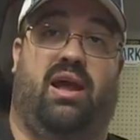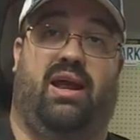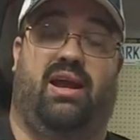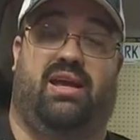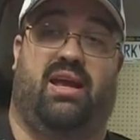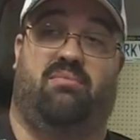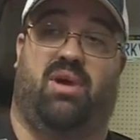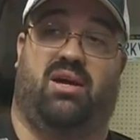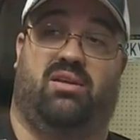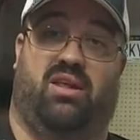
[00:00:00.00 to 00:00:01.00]
and I came
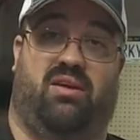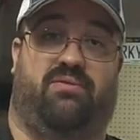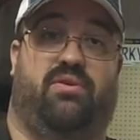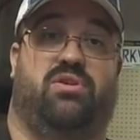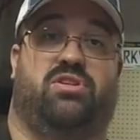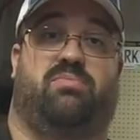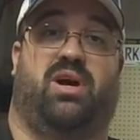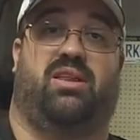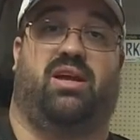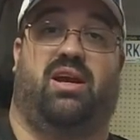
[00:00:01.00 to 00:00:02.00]
back to that first
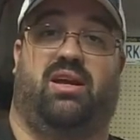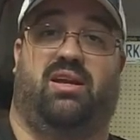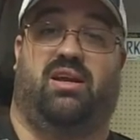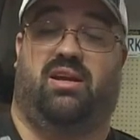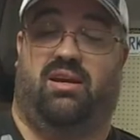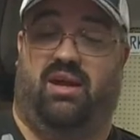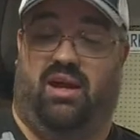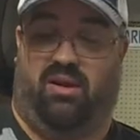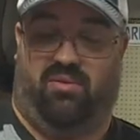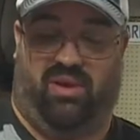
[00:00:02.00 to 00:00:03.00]
spot that I did it,
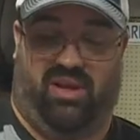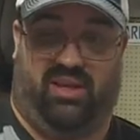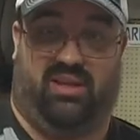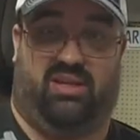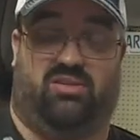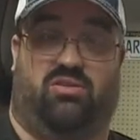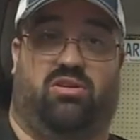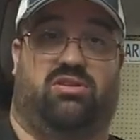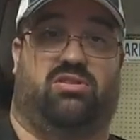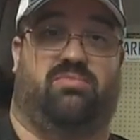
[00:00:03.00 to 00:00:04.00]
and I went like this
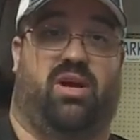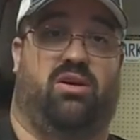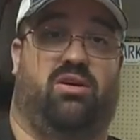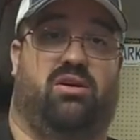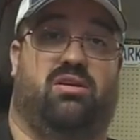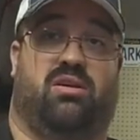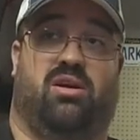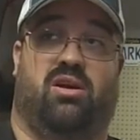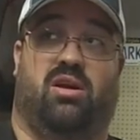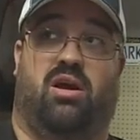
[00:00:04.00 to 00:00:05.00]
across my hood,
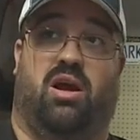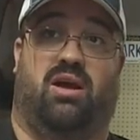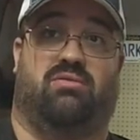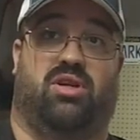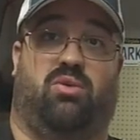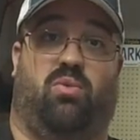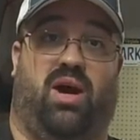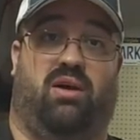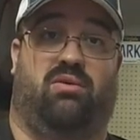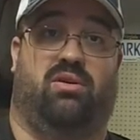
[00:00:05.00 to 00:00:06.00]
I was like,
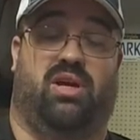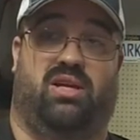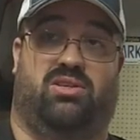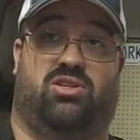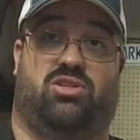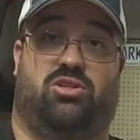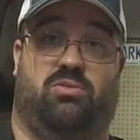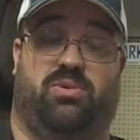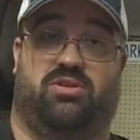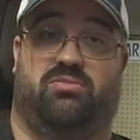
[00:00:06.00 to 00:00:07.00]
wow, it's
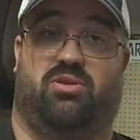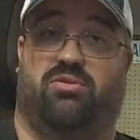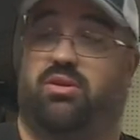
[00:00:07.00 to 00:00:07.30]
super smooth.